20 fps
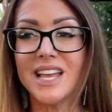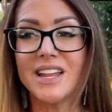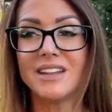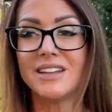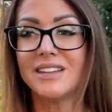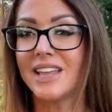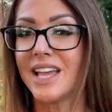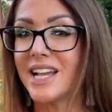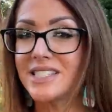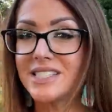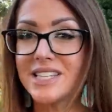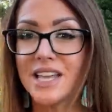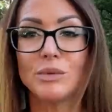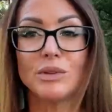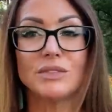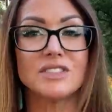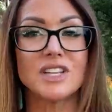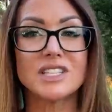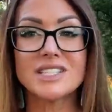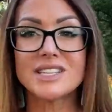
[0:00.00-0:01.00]
And like I said,
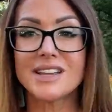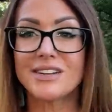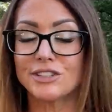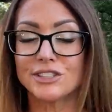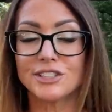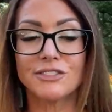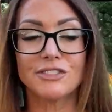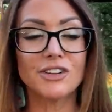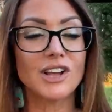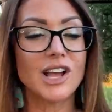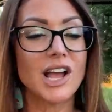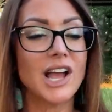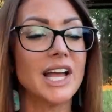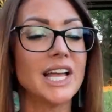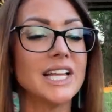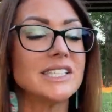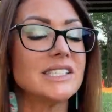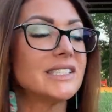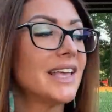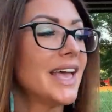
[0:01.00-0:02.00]
we've done several different
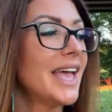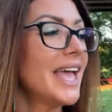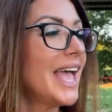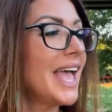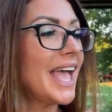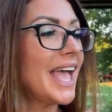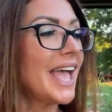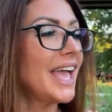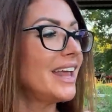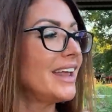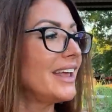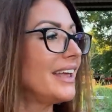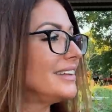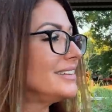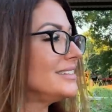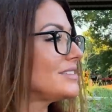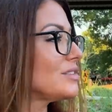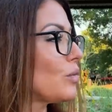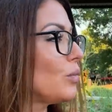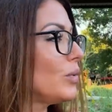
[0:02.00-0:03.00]
kinds,
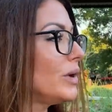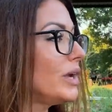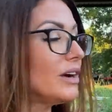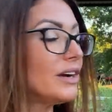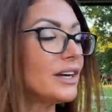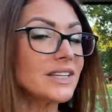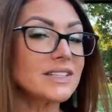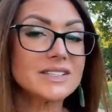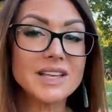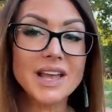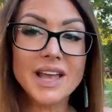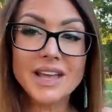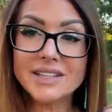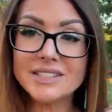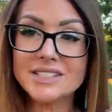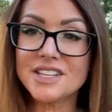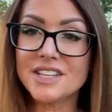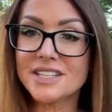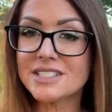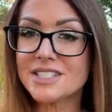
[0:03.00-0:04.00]
and we are
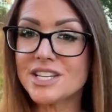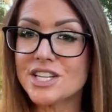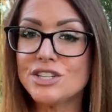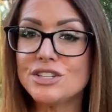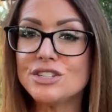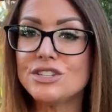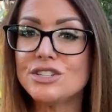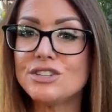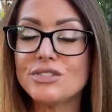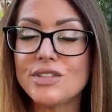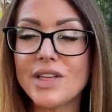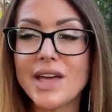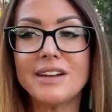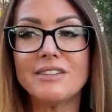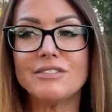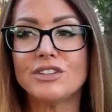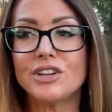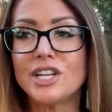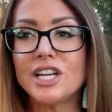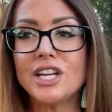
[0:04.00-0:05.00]
excited to continue to do that
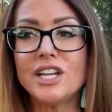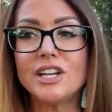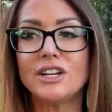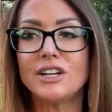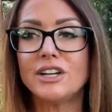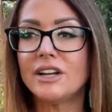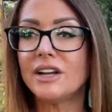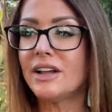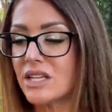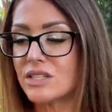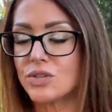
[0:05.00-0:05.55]
every year.